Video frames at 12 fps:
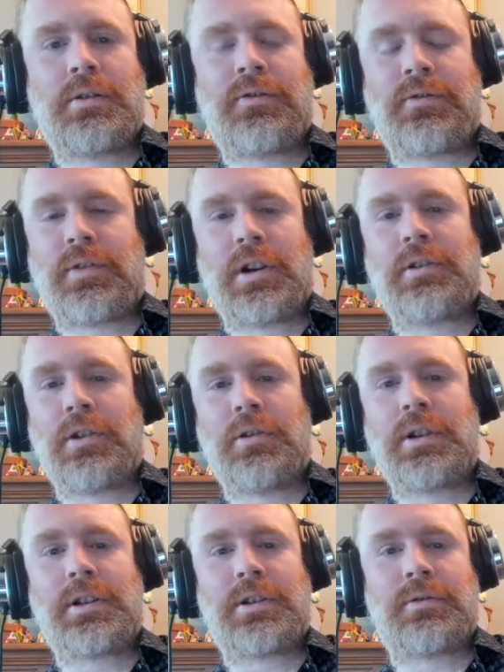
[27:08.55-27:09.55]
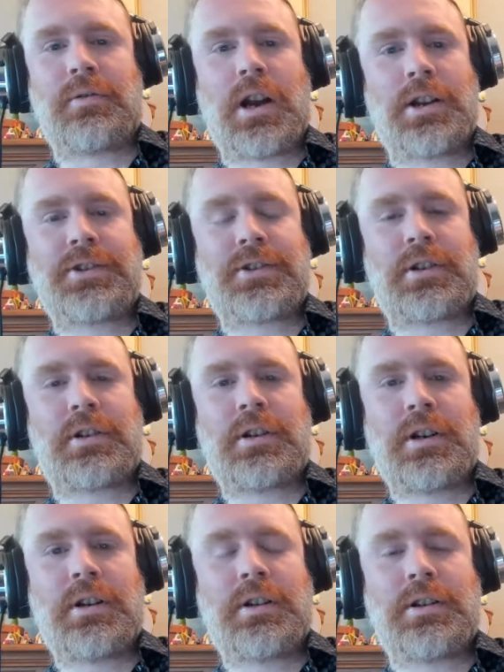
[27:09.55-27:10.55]
front-loading your
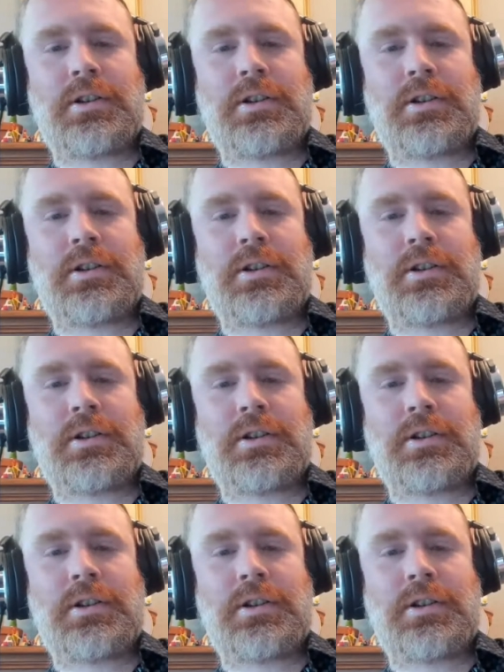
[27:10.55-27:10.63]
roster,